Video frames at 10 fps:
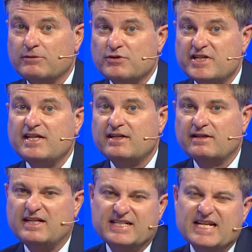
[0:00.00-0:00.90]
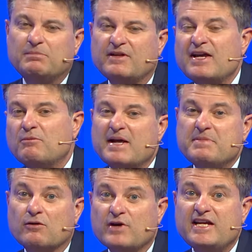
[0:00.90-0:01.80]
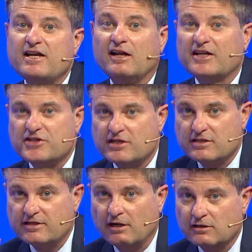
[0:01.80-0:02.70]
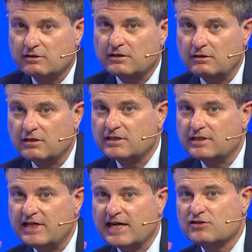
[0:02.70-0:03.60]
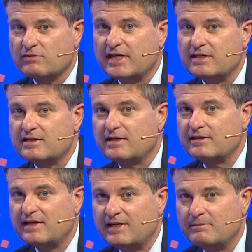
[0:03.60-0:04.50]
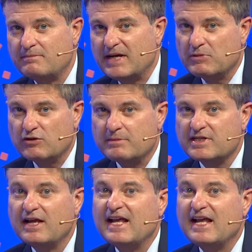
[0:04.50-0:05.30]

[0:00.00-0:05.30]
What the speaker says: routine. An example of that might be a radiologist, a doctor that looks at x-rays and mammograms.